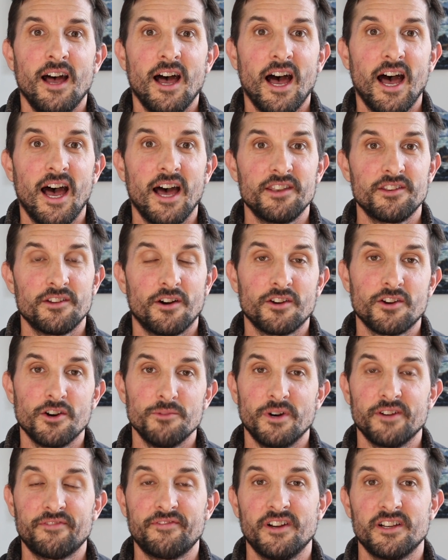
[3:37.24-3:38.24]
And I got
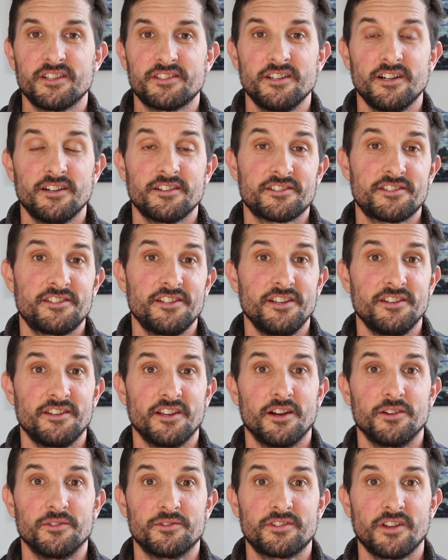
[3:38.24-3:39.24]
my first art
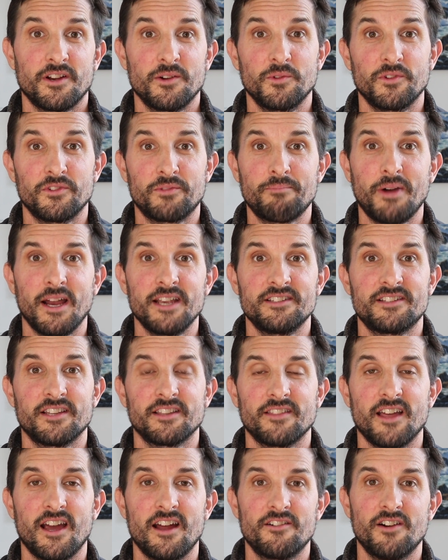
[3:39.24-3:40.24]
studio, so I was
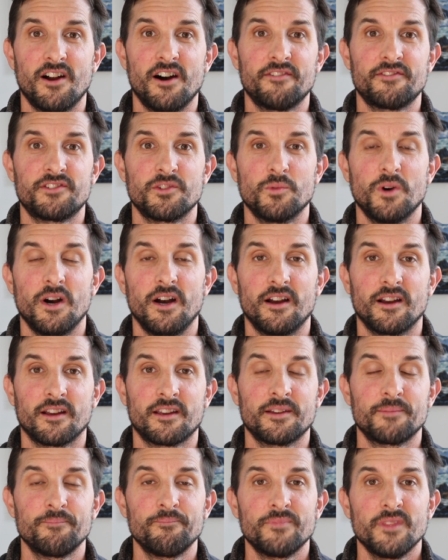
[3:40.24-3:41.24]
painting there after
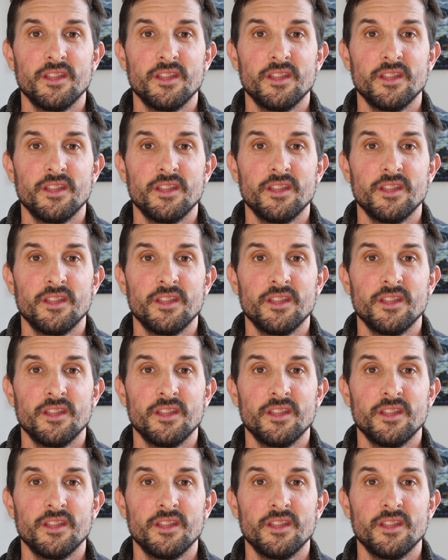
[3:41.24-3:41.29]
work.